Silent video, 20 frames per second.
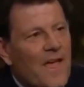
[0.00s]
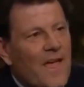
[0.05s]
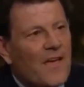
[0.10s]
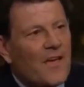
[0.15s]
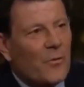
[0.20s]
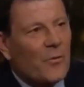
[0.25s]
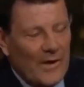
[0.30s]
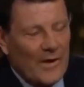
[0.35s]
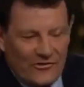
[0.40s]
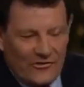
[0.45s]

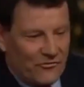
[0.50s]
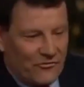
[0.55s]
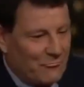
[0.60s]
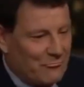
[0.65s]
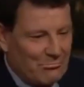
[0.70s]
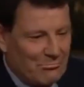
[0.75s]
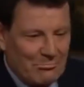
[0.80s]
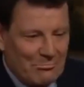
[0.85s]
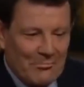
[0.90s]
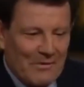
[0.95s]
which
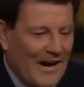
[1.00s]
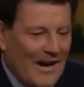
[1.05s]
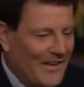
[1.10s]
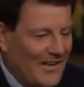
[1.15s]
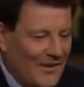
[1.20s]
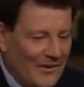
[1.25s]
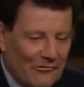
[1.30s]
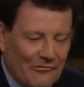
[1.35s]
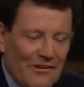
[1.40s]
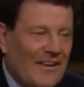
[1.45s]
I
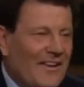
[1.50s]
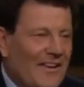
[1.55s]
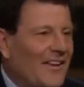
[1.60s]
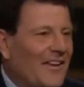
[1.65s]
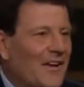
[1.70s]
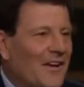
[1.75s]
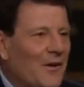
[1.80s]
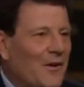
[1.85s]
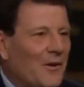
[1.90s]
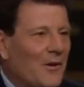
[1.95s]
agree
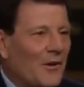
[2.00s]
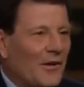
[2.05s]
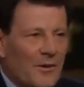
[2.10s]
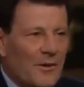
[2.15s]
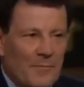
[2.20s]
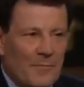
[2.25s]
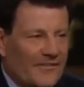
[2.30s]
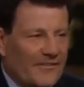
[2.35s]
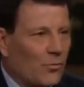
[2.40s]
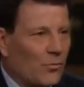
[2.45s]

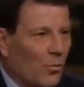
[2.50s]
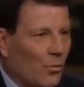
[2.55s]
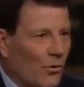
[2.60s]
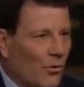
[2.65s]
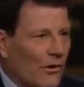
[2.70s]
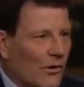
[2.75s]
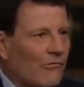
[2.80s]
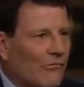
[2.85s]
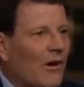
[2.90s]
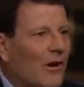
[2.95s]
commits
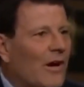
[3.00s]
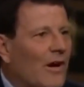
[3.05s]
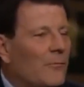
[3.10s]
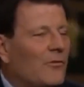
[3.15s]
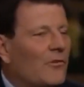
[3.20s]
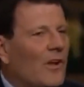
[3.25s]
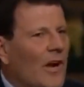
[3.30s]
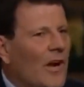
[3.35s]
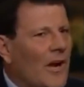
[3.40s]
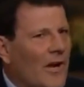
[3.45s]
war
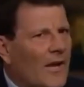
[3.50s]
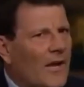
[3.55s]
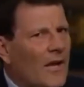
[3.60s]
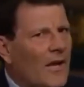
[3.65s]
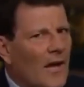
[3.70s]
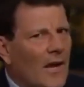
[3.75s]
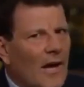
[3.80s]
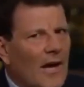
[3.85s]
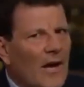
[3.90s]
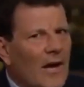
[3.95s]
crimes, and
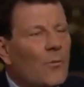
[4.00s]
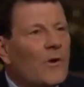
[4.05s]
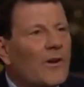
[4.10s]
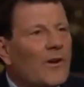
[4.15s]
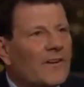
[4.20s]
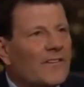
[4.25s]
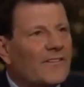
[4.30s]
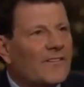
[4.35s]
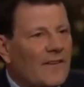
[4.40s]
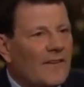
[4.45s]
I would
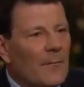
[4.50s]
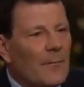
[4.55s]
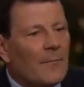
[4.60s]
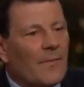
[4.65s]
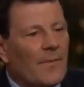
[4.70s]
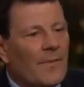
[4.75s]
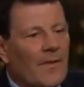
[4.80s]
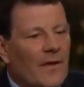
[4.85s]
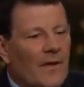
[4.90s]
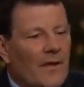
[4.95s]

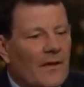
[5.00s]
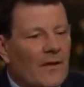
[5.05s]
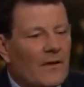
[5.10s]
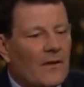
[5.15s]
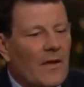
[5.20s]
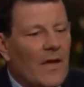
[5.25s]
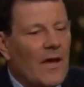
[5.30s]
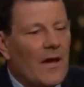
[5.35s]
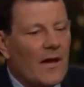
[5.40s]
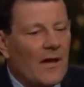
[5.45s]
accept that.
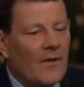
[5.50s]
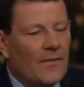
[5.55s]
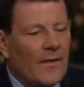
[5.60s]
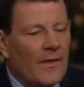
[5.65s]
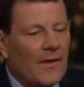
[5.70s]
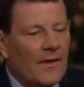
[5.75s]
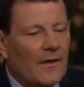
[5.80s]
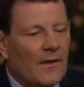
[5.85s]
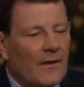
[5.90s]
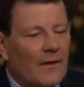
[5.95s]
I
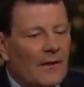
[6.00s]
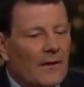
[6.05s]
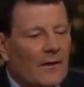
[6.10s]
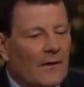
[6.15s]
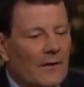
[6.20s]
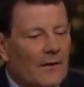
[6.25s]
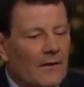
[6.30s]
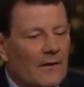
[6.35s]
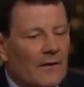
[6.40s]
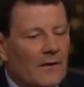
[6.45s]
think
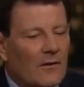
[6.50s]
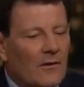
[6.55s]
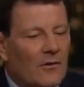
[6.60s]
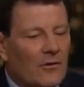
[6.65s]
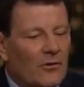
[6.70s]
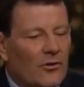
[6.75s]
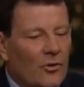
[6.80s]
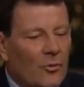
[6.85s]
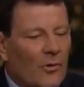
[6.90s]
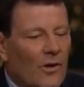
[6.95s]

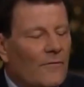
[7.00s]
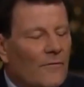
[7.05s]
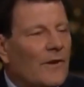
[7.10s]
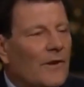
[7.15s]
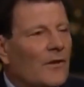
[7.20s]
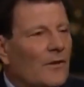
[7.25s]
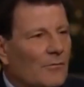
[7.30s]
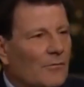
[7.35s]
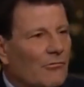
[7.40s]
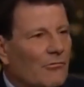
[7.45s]
too often
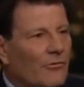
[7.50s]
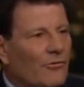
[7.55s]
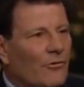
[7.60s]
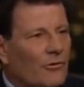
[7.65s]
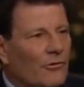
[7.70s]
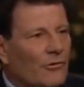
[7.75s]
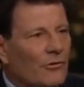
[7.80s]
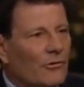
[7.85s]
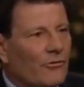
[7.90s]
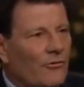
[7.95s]
in liberal
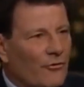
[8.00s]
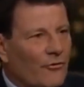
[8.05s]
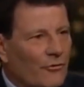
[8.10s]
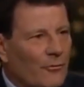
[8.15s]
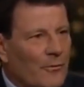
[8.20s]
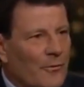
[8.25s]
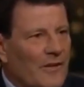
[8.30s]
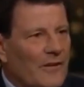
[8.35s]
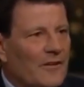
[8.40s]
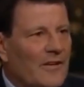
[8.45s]
circles there's
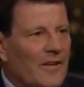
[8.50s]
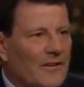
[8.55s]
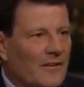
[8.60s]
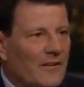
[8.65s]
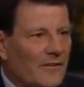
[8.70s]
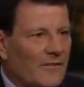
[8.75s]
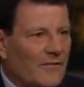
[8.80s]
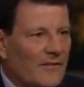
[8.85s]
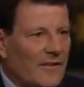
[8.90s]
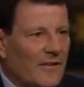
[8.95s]
been a
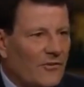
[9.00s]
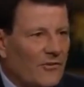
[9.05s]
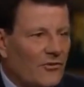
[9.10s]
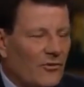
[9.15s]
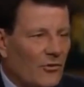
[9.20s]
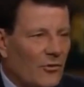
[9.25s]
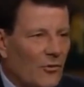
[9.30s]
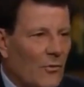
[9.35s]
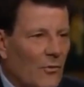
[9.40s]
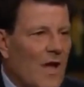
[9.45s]
tendency
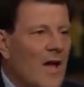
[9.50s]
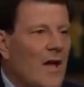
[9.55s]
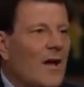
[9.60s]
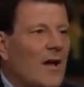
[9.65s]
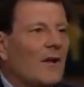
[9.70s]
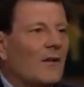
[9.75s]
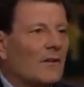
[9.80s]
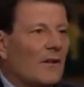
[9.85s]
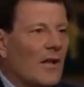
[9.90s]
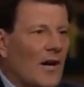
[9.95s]
to
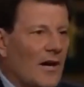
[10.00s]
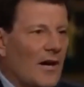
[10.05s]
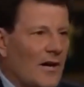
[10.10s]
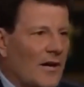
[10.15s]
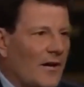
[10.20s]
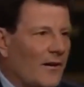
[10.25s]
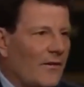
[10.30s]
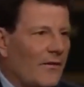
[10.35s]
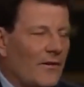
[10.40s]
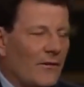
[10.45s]

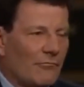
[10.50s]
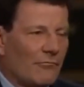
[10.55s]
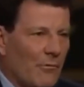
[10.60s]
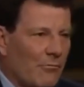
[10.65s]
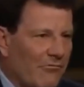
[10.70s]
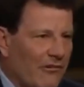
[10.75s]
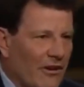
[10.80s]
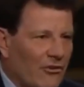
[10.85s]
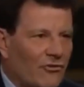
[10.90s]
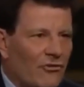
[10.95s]
elide the
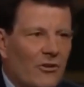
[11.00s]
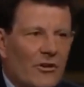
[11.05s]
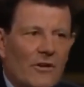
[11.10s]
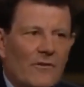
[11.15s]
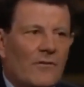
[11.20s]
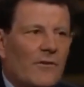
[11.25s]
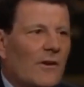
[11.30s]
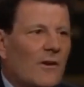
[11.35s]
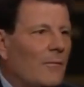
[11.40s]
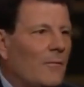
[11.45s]
repression
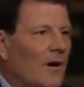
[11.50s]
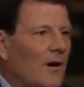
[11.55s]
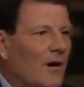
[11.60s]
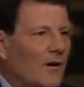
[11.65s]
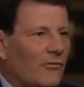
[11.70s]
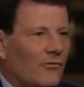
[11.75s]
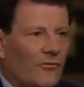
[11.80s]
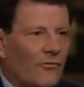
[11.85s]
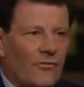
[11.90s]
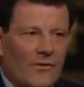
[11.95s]
of
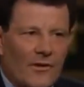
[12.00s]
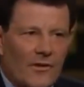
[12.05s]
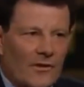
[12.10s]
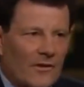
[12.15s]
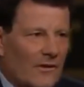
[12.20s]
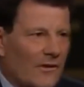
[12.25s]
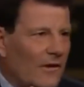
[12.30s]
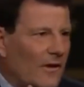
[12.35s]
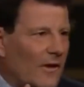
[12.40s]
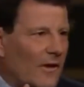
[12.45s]
Hamas,
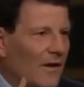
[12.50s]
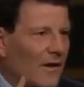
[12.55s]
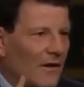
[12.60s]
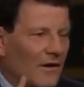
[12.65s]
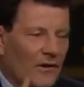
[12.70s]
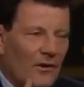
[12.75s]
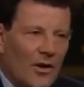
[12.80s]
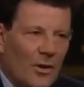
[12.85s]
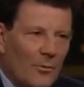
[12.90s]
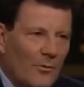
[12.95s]
the
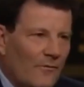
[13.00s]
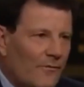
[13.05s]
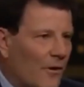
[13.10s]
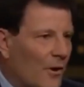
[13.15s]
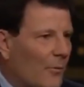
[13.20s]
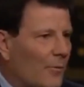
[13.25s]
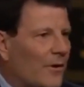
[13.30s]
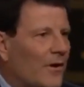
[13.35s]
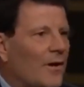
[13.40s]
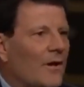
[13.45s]

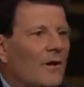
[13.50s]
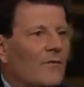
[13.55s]
homophobia of